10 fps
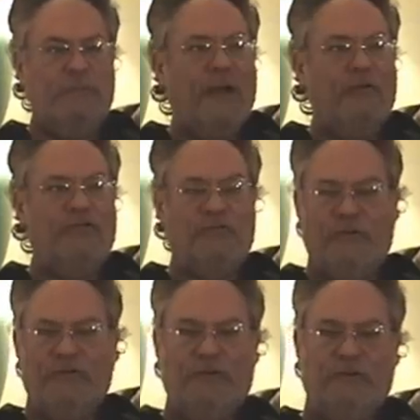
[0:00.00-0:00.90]
Marriages
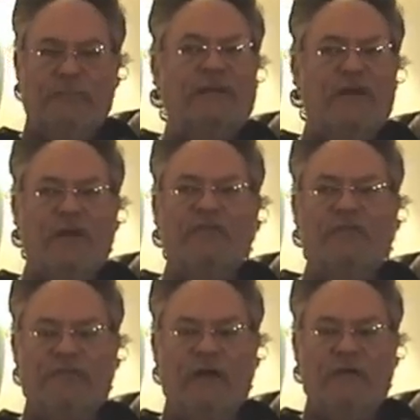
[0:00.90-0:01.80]
have ended
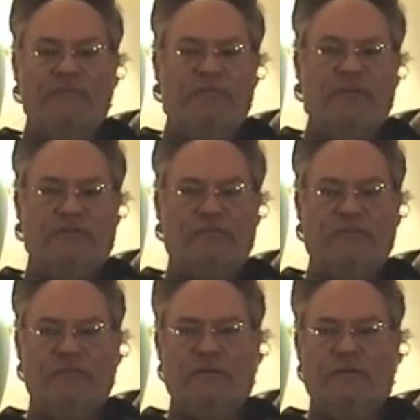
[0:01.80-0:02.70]
because of
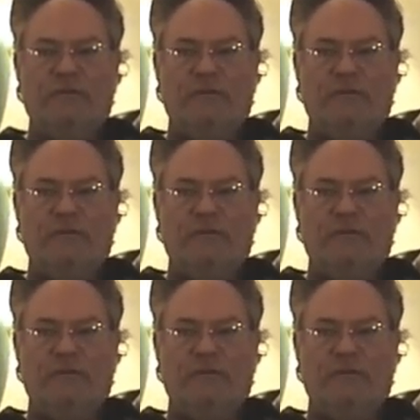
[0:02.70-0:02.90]
this